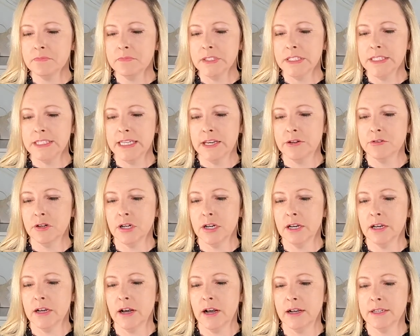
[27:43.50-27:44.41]

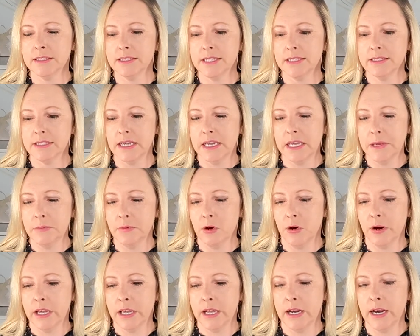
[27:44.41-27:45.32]
Sandra says I keep
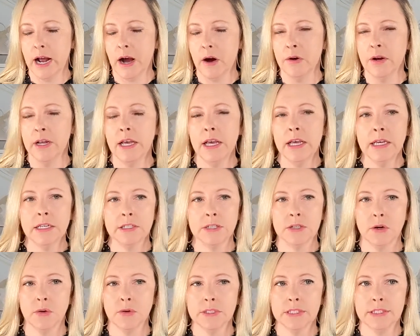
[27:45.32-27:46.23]
going in and out.
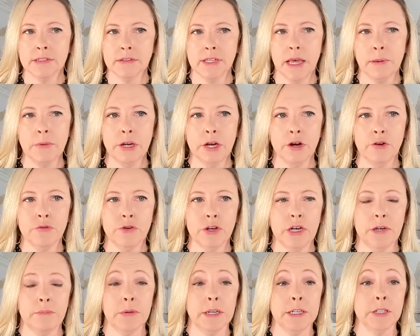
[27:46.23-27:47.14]
So let me know if you
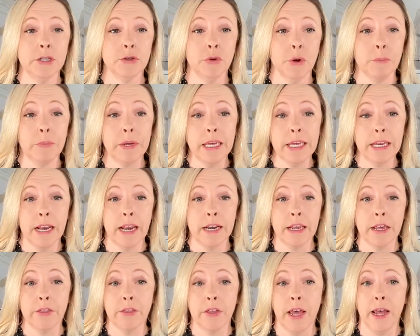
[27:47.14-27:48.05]
need me to repeat
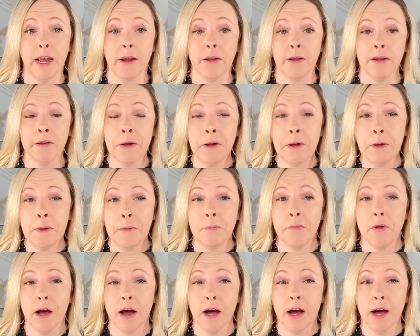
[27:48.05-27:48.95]
anything,
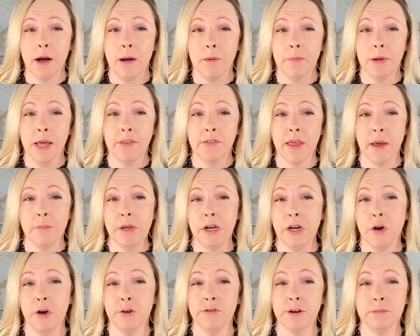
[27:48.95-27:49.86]
and let me
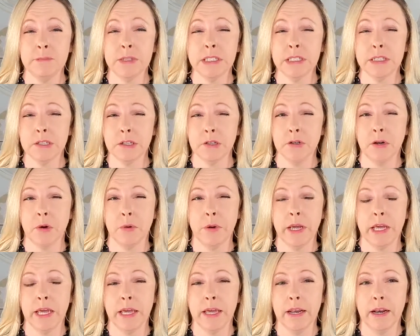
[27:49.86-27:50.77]
know if I'm still
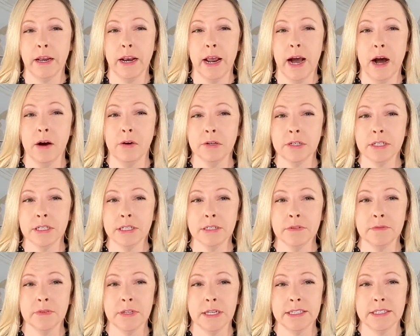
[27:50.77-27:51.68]
going in and out.
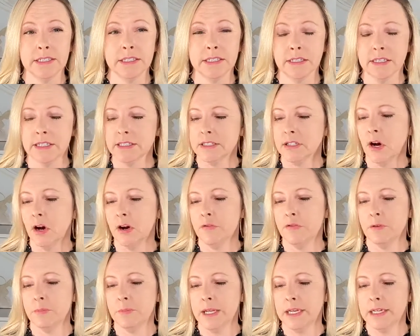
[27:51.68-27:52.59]
It's hard
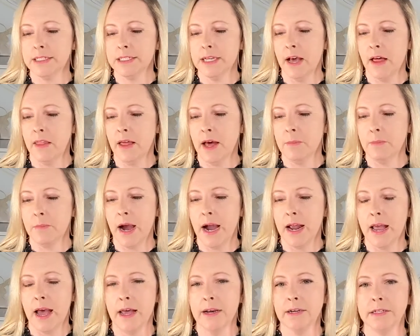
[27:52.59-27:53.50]
for me to tell on
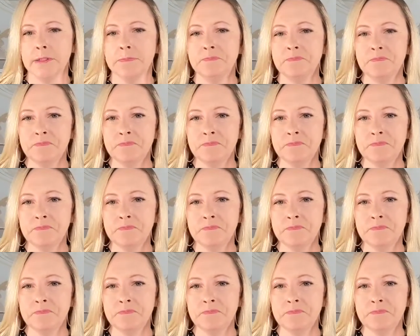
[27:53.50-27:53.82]
my end.